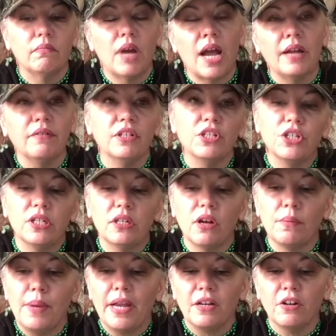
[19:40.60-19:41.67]
Irish in
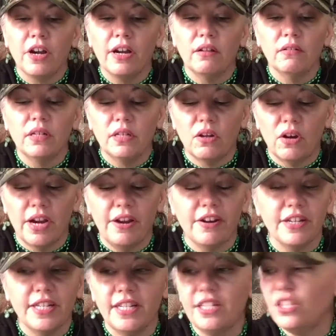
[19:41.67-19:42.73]
our background and our
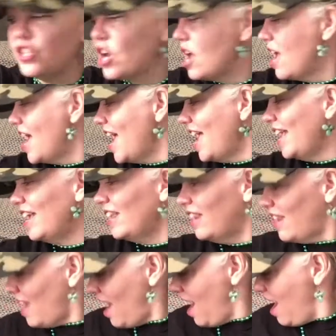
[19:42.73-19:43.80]
heritage.
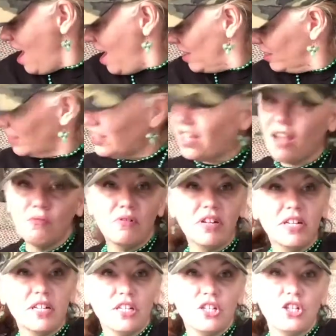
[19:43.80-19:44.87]
And I
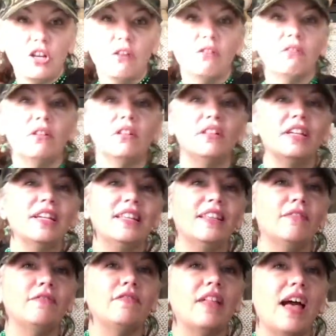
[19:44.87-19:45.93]
wanted to show, look at
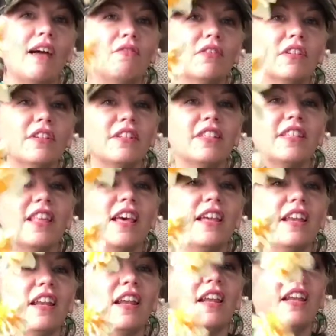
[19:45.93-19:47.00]
the flowers that